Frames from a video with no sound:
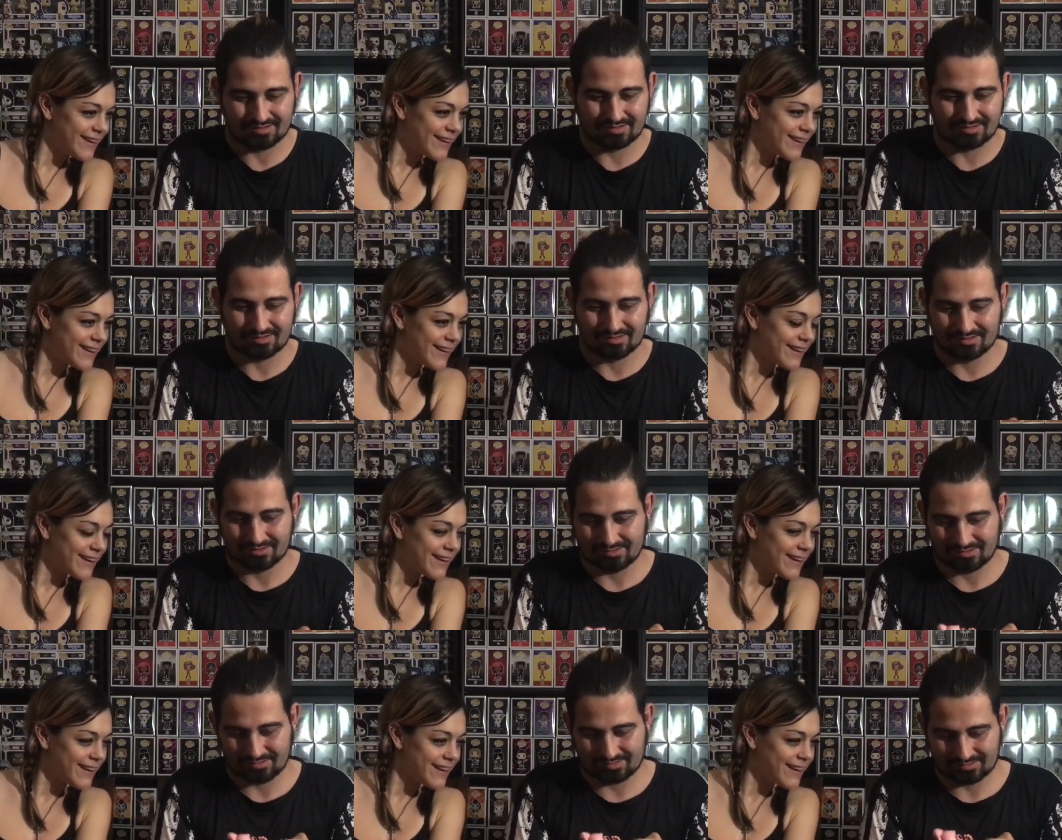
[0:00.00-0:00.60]

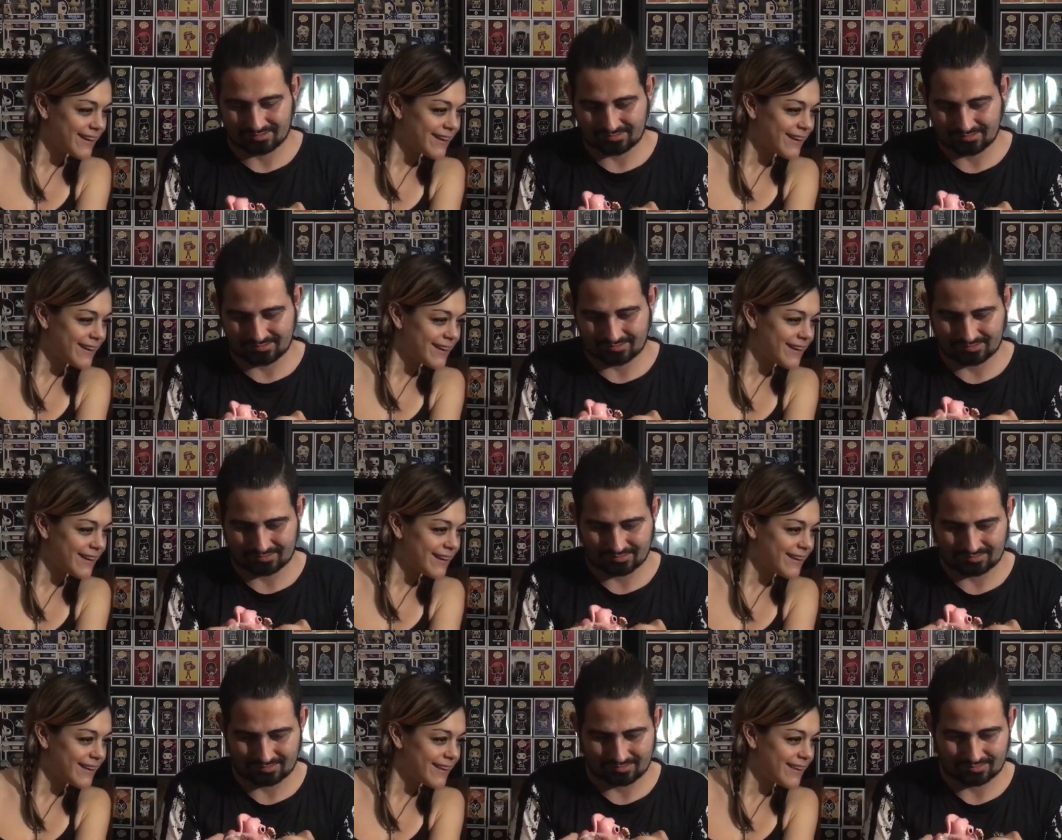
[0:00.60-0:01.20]

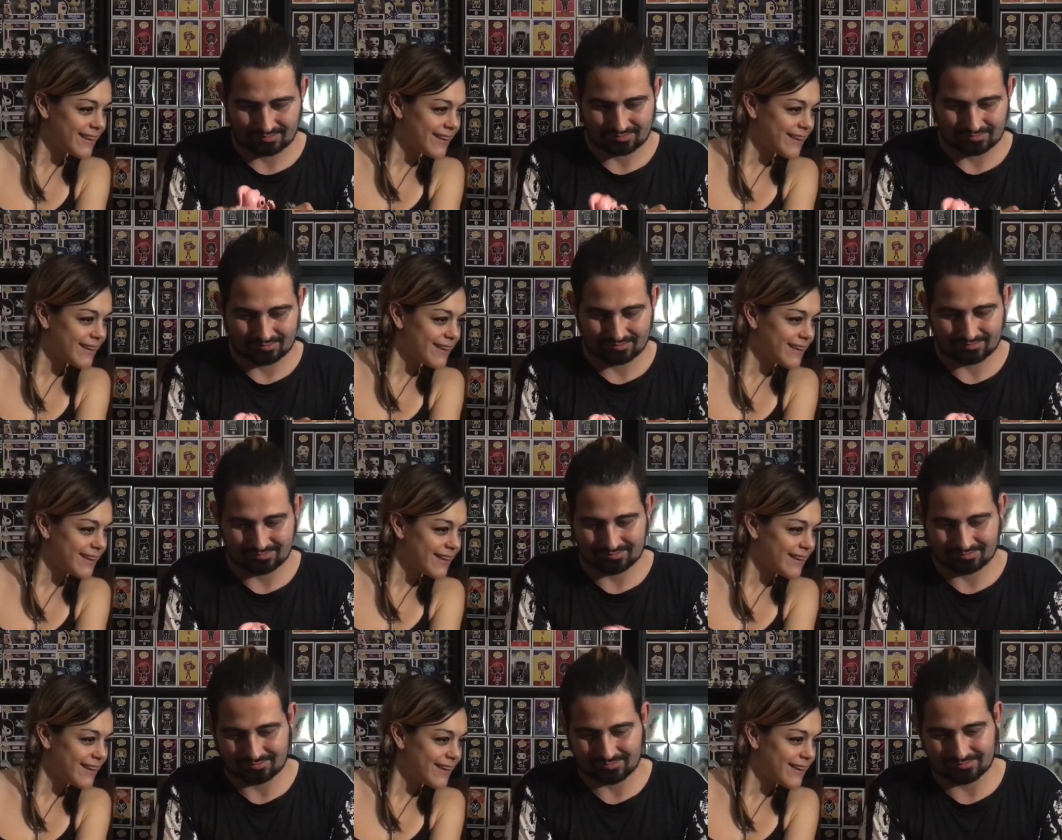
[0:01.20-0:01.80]

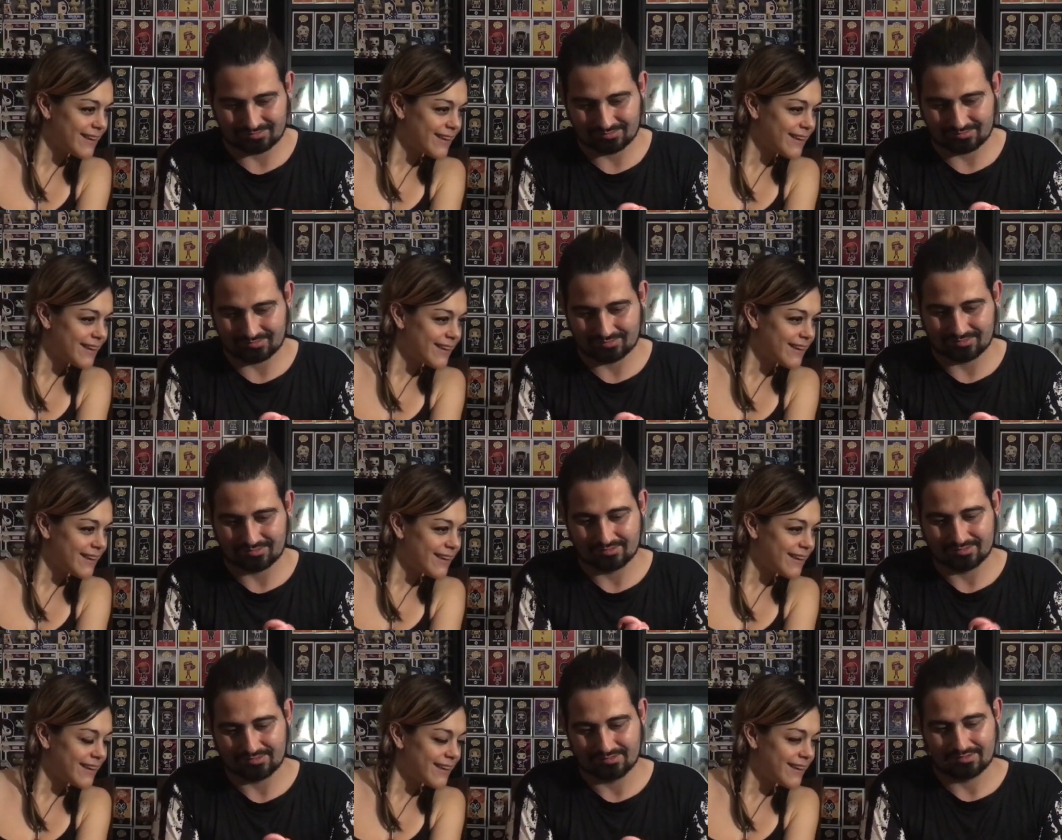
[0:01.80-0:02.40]

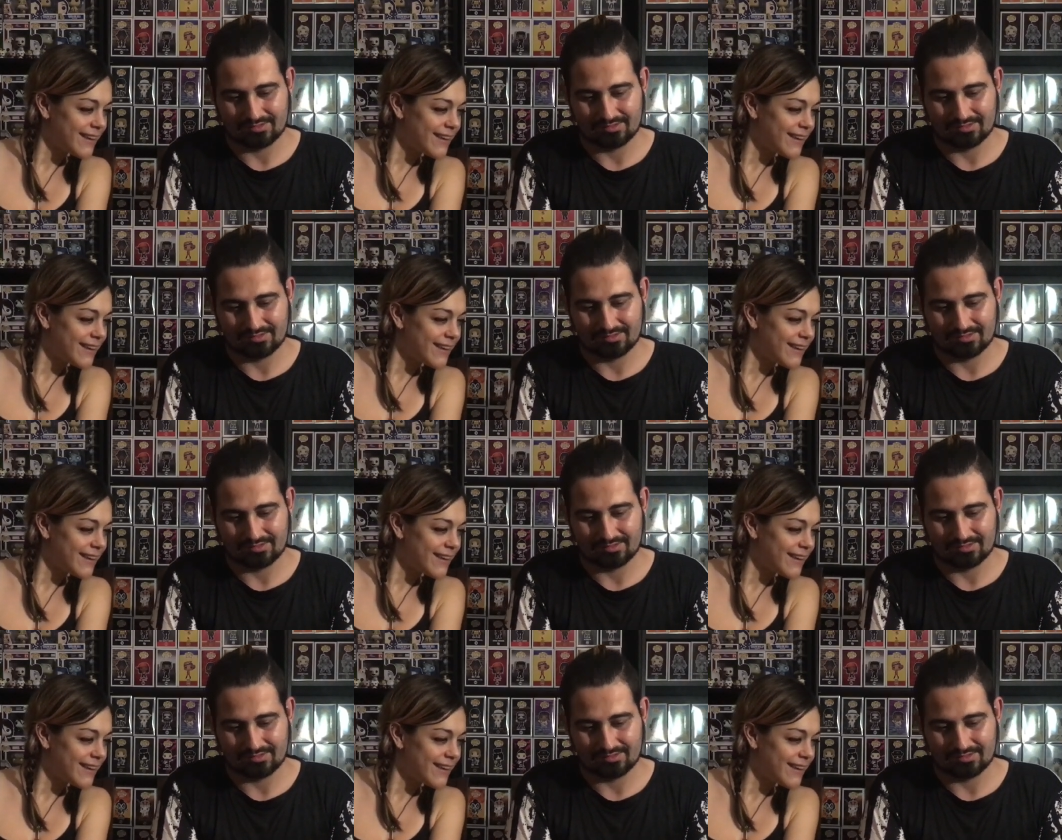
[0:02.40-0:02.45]
No one is speaking in this clip.